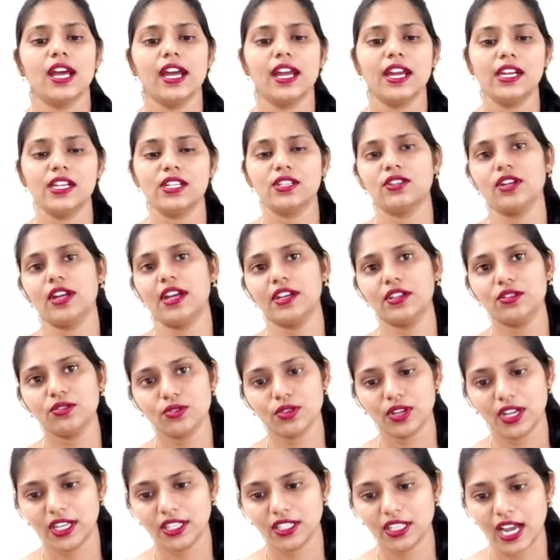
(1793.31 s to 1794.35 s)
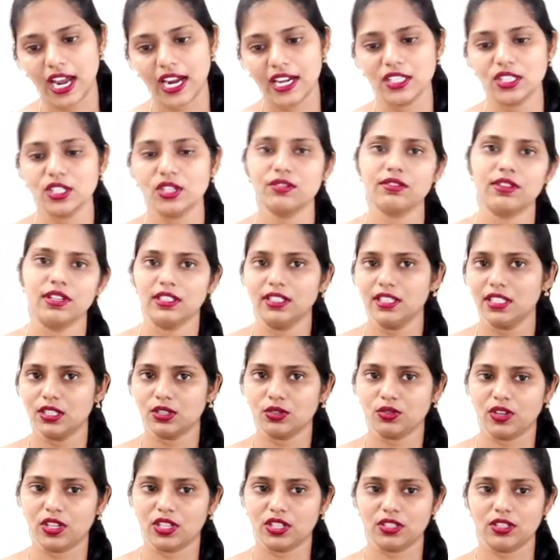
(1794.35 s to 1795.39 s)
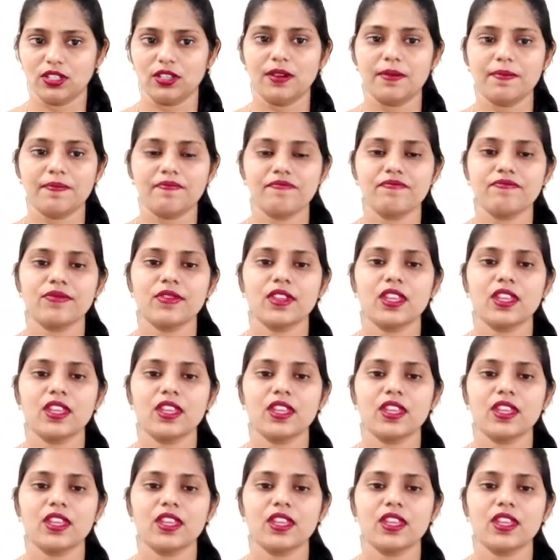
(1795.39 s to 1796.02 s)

and try to write answer for this question